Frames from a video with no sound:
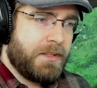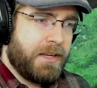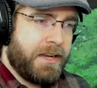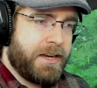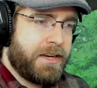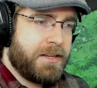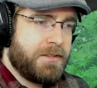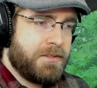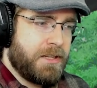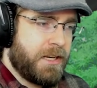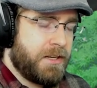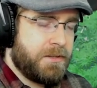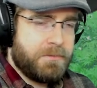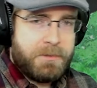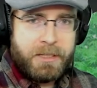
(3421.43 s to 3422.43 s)

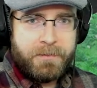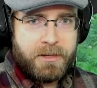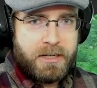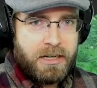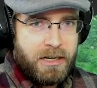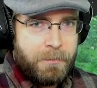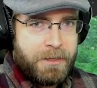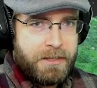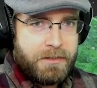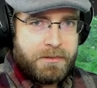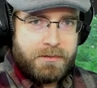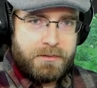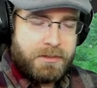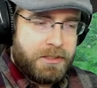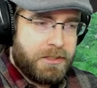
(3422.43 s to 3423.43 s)
and leave a comment.
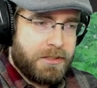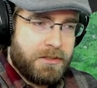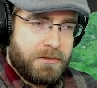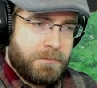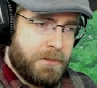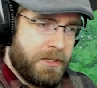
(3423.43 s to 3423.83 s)
You know,